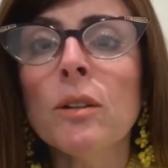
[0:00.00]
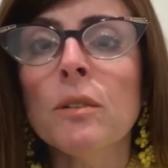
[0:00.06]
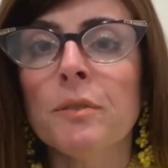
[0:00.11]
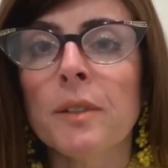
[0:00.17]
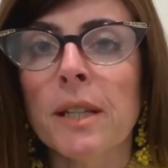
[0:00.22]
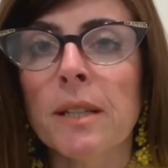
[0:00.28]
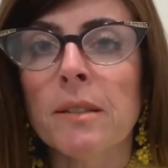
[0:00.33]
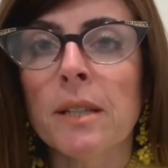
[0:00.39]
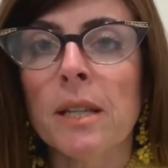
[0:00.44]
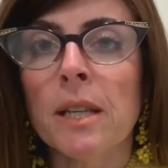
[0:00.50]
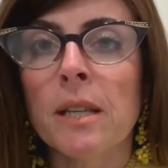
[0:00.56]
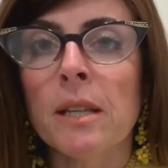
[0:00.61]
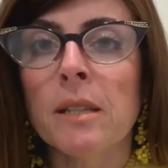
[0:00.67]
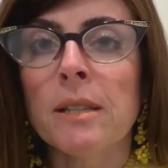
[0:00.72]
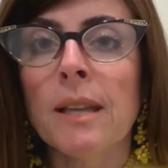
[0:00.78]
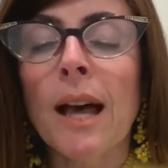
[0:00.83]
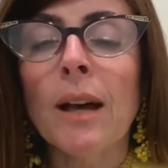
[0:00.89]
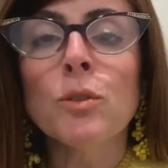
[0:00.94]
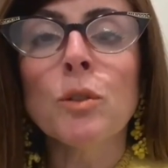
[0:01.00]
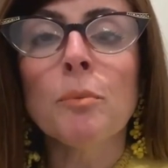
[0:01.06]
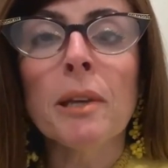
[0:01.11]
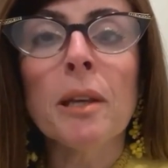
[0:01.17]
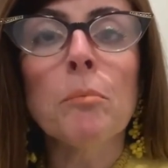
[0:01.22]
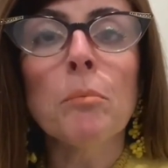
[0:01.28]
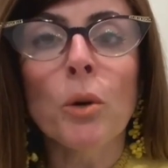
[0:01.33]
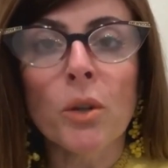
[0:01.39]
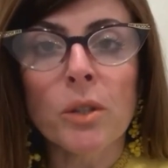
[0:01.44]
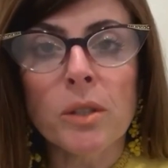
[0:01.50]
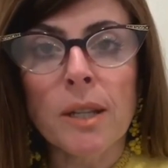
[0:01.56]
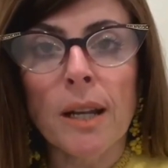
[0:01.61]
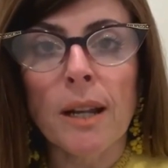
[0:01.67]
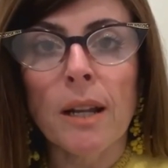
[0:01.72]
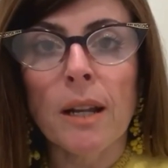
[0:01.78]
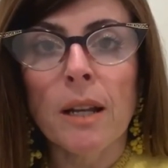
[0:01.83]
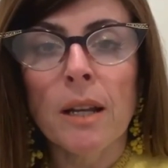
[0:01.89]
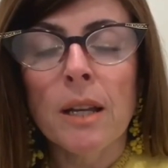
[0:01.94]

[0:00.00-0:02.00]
of it is How to Be Immortal.